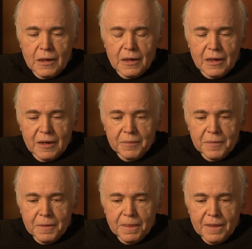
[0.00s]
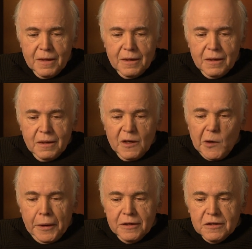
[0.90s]
Um,
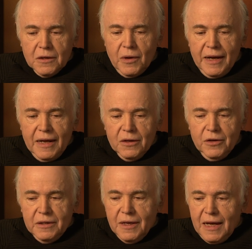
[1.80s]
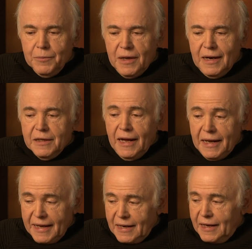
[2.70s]
so I had a good time, and I,
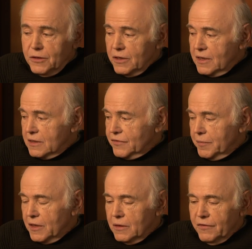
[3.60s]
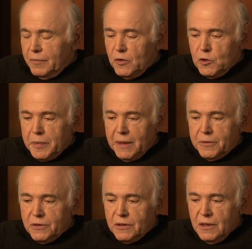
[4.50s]
I, again, I took this from the from
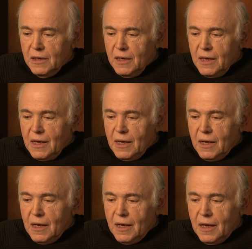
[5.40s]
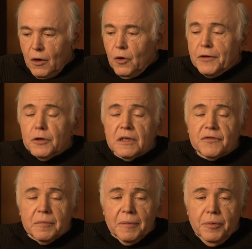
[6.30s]
newspapers. Uh, oh no, I took this
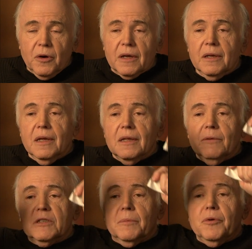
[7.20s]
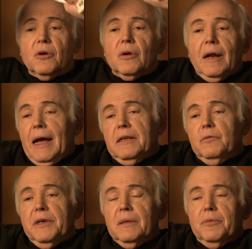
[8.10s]
from a book. It was a book. I
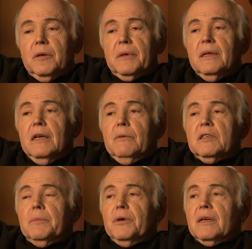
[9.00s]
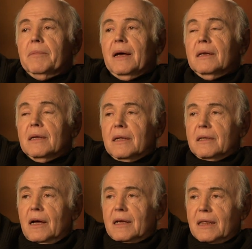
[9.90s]
didn't read the book, but it was a book about
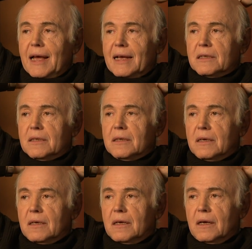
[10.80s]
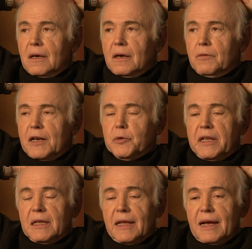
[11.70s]
a class, a
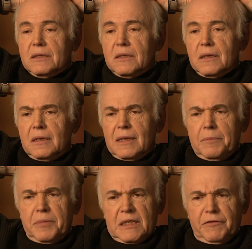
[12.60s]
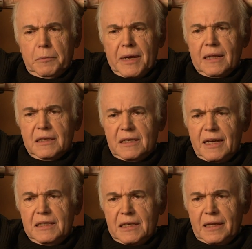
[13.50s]
graduating class in Pacific
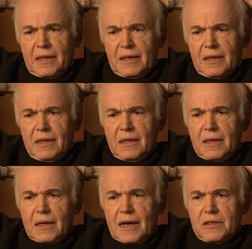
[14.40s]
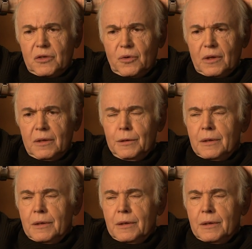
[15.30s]
Palisades, I think, high school,